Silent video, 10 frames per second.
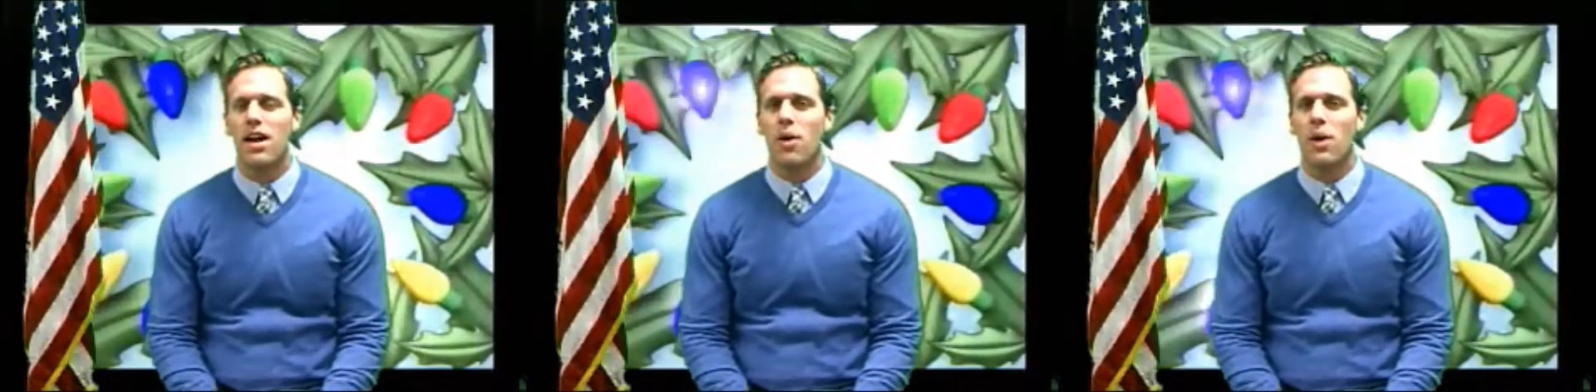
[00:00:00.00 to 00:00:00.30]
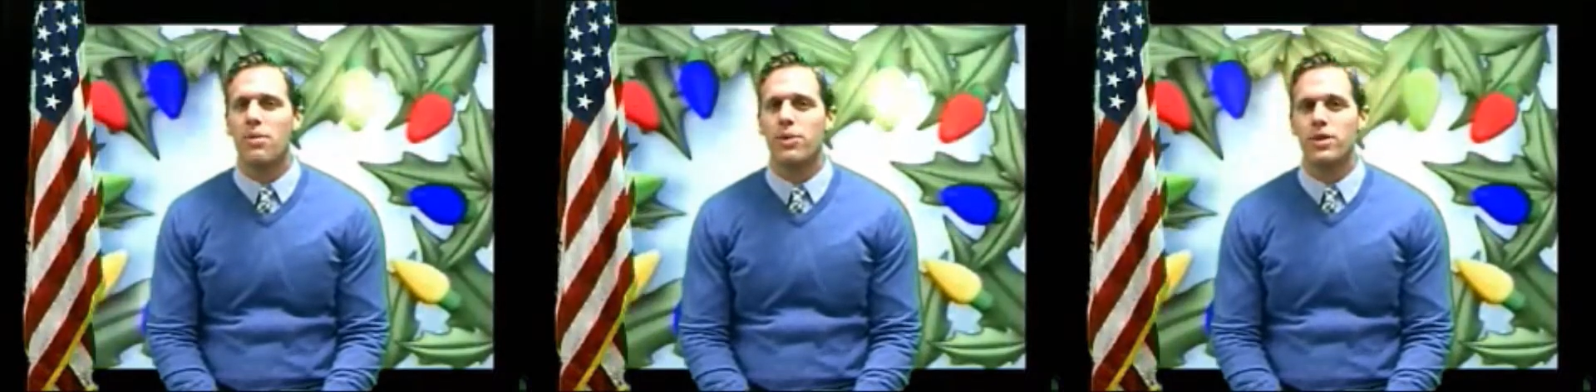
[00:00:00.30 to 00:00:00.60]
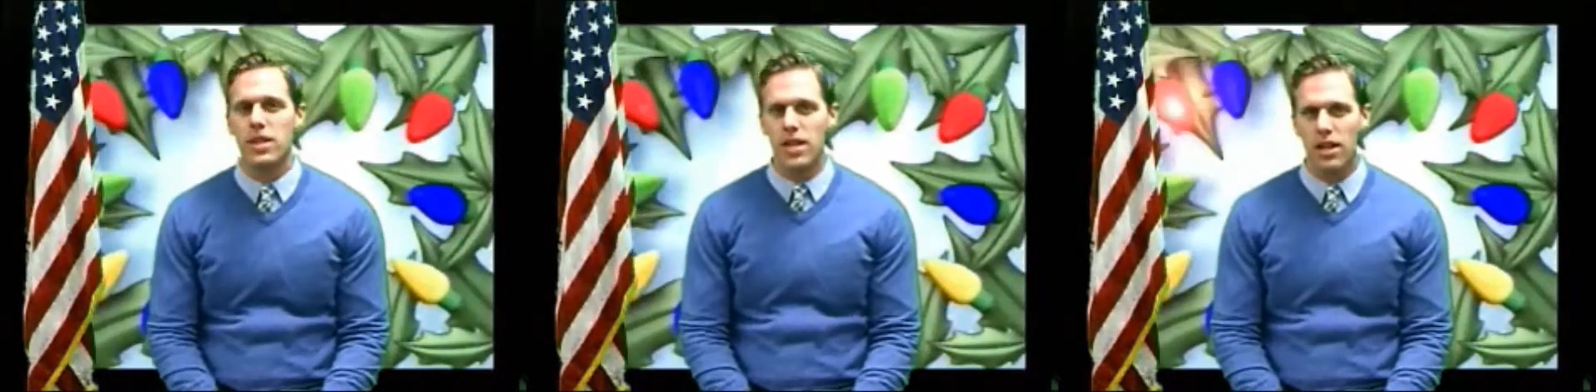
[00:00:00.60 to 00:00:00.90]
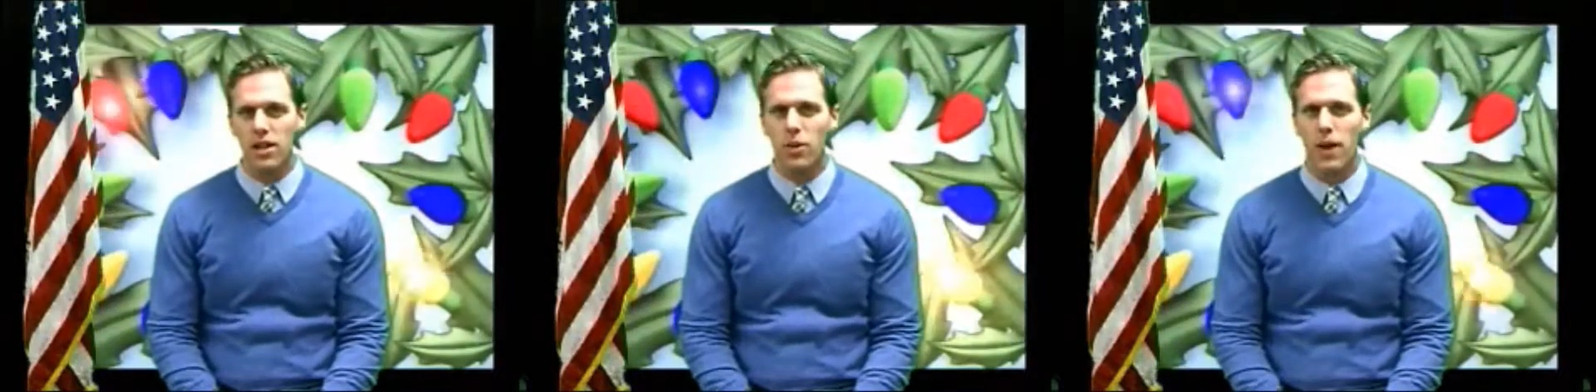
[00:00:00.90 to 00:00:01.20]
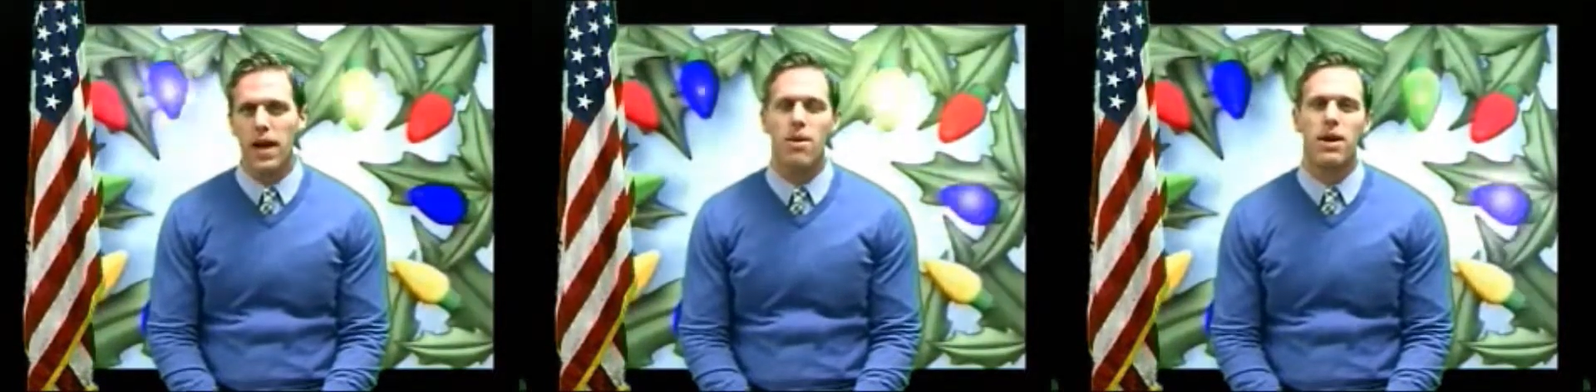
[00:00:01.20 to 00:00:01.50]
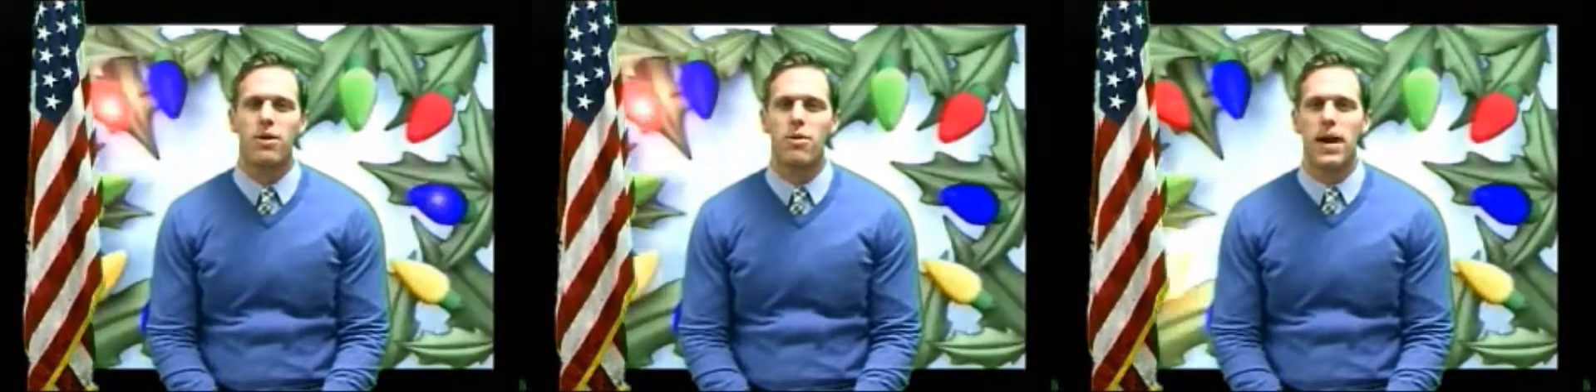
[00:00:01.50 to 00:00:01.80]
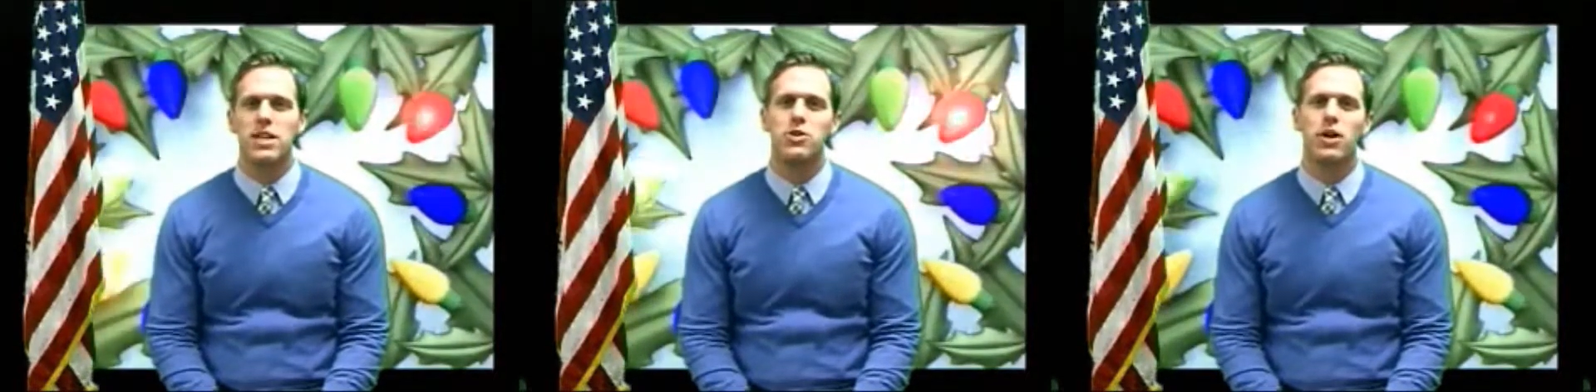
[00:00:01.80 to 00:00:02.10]
One particular way I want to
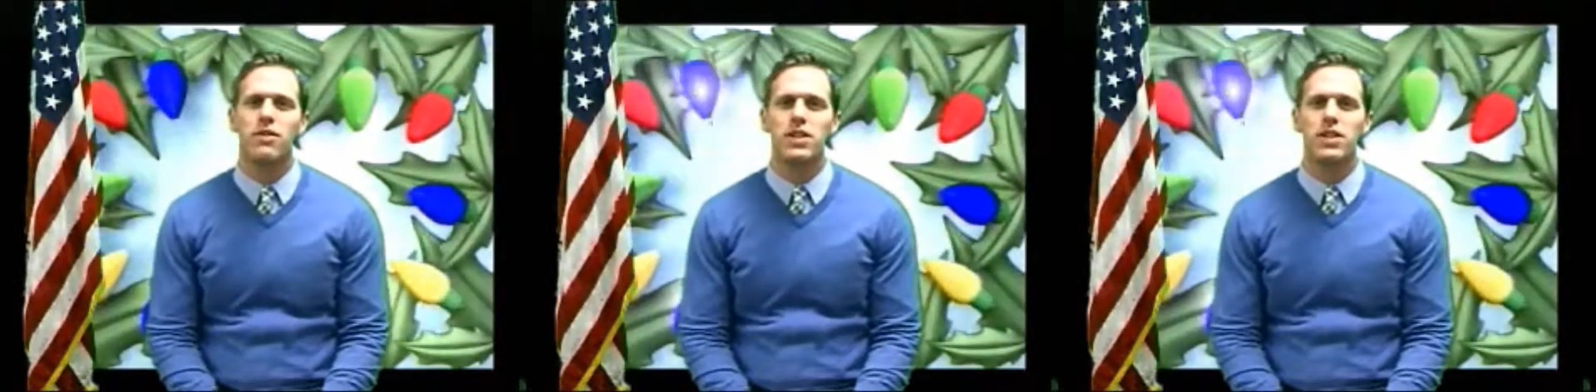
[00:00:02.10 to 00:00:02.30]
remind you of